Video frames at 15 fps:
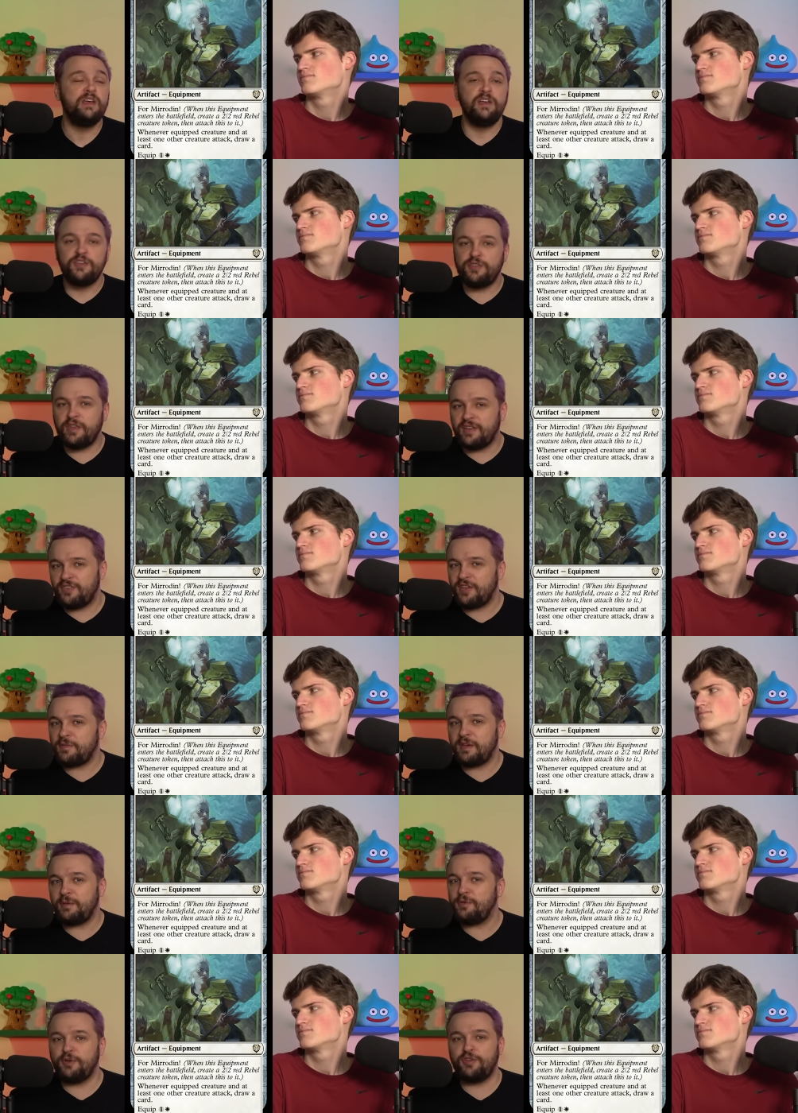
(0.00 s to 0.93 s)
Speaker 1: so that
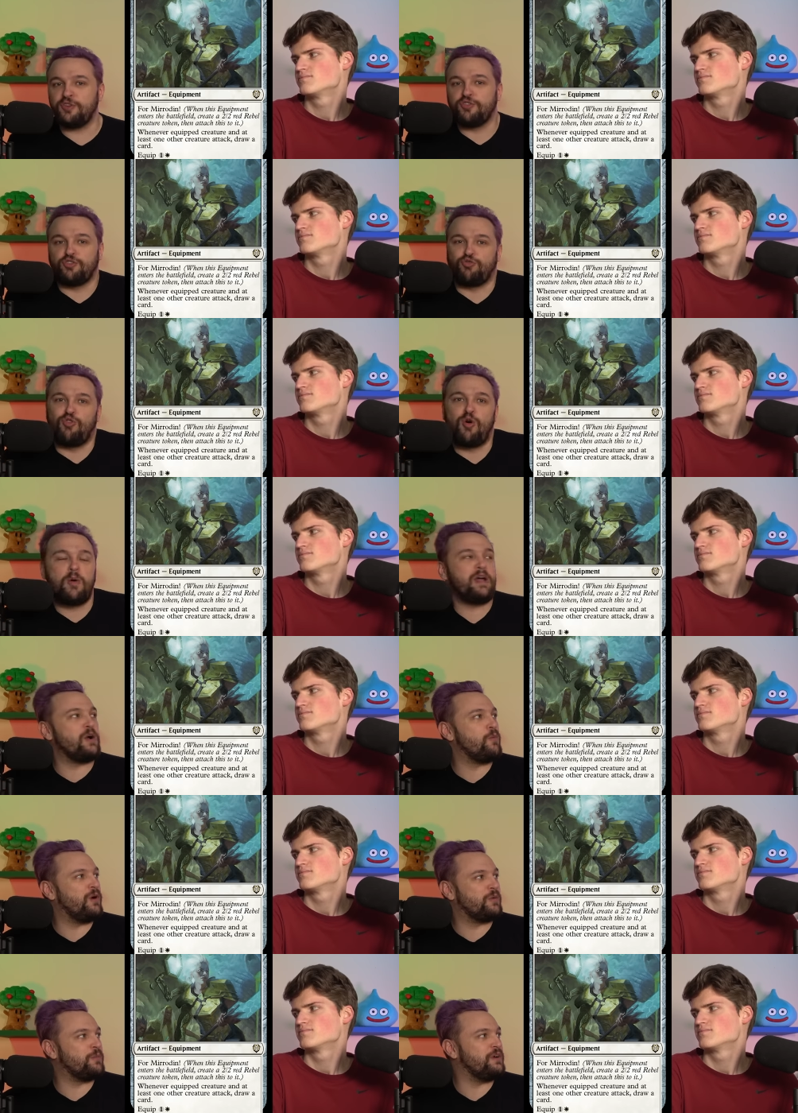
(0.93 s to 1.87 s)
sometimes you can just throw away a
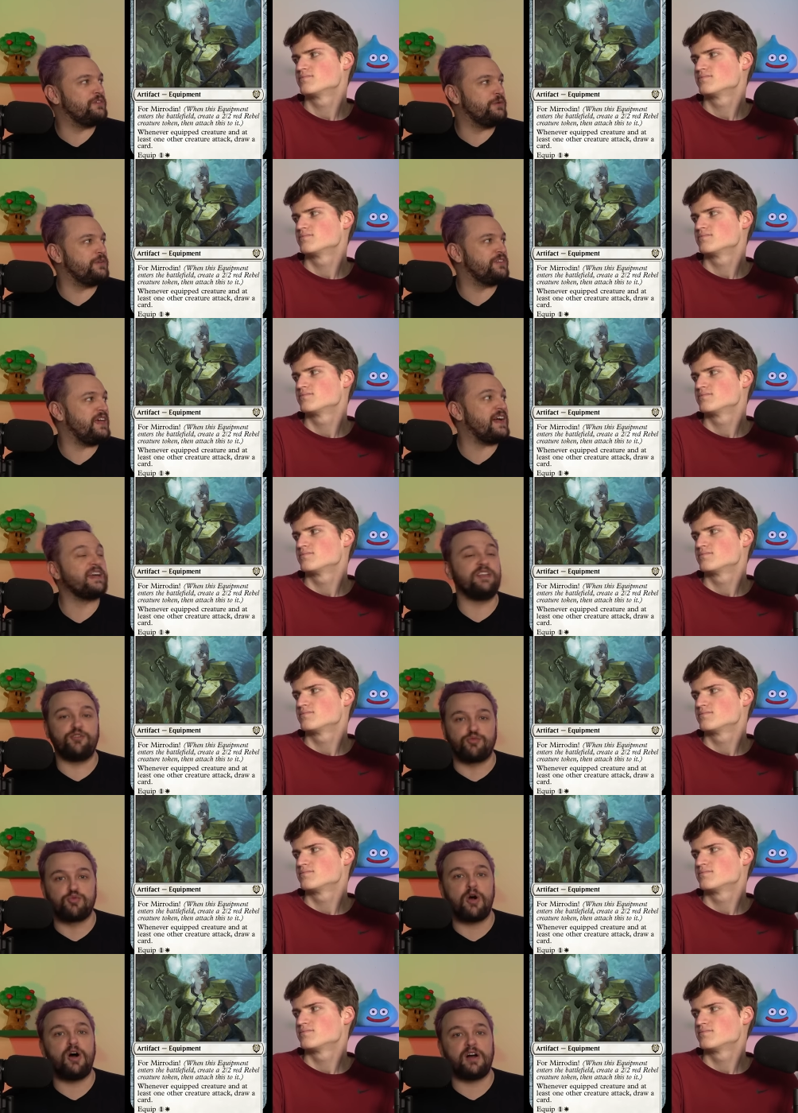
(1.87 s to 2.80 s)
one one to attack and
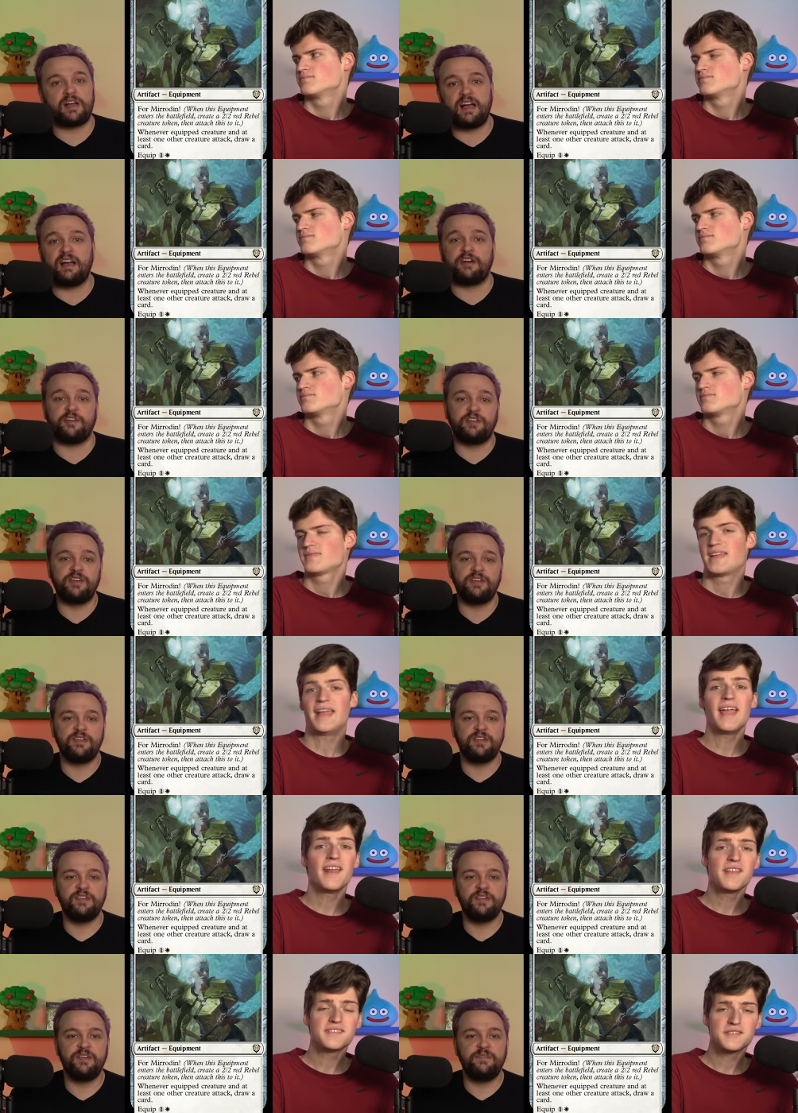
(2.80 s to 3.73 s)
draw a card.
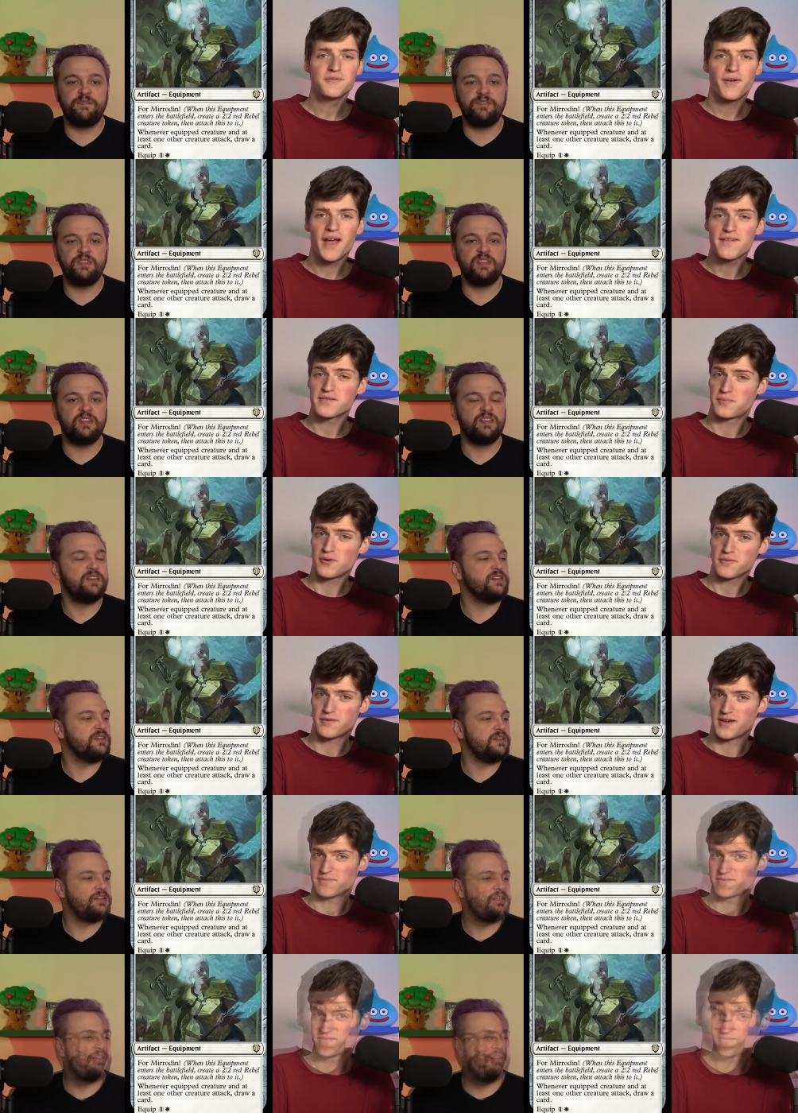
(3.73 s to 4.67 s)
And it survives board
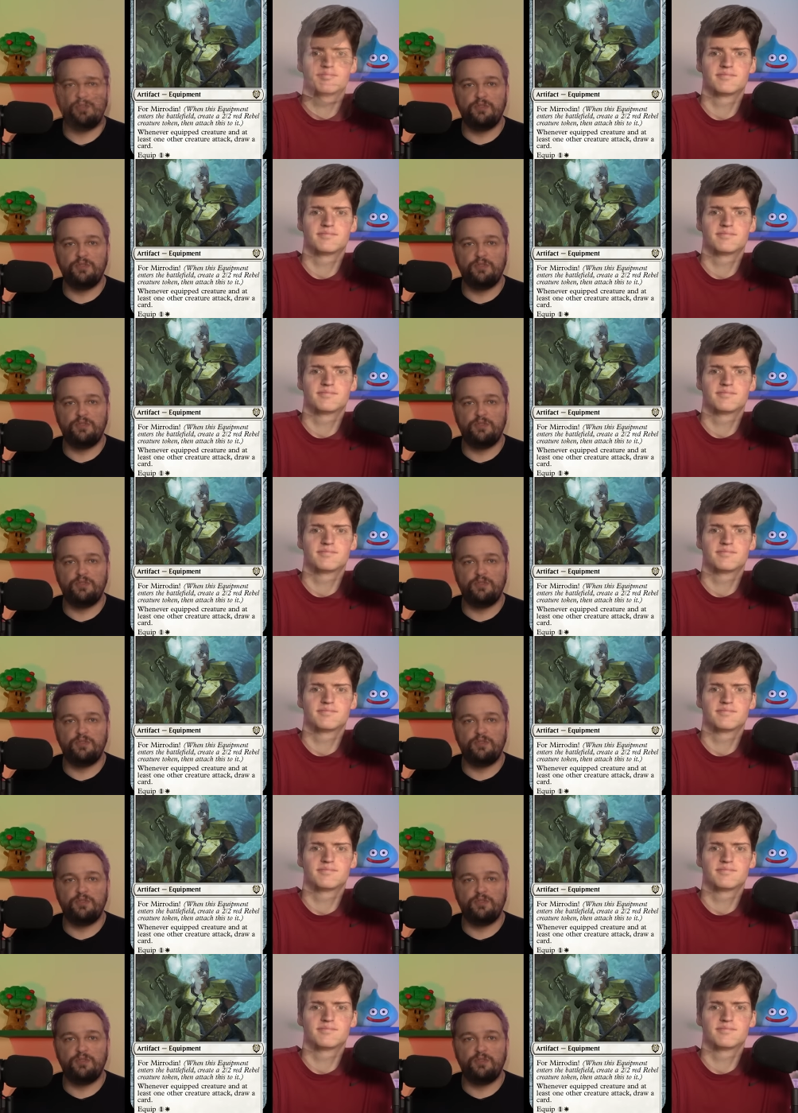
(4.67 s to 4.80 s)
wipes.